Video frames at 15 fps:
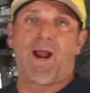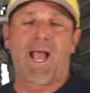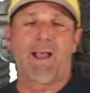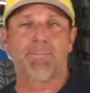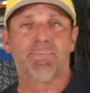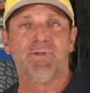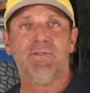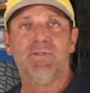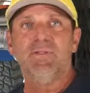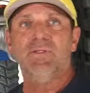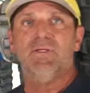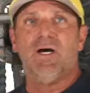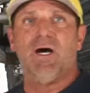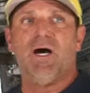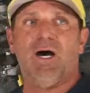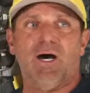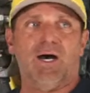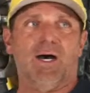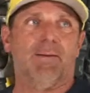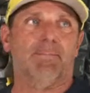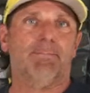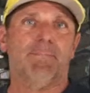wrap.
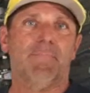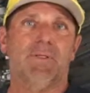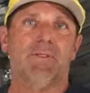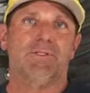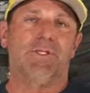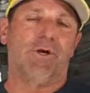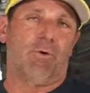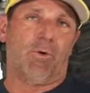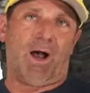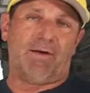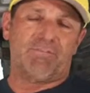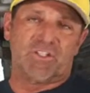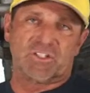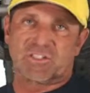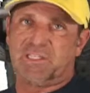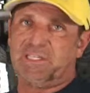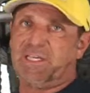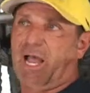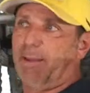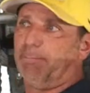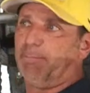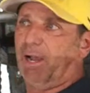You know, obviously
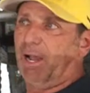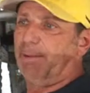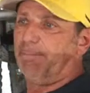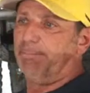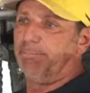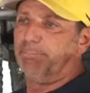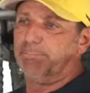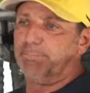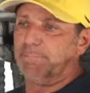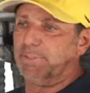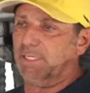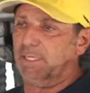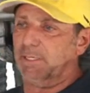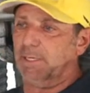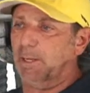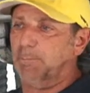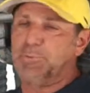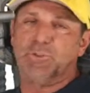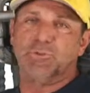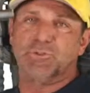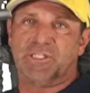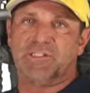I'm
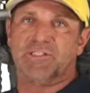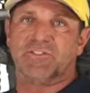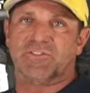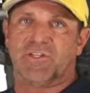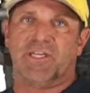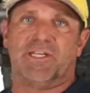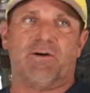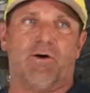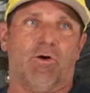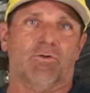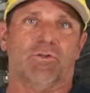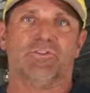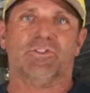abusing this thing all the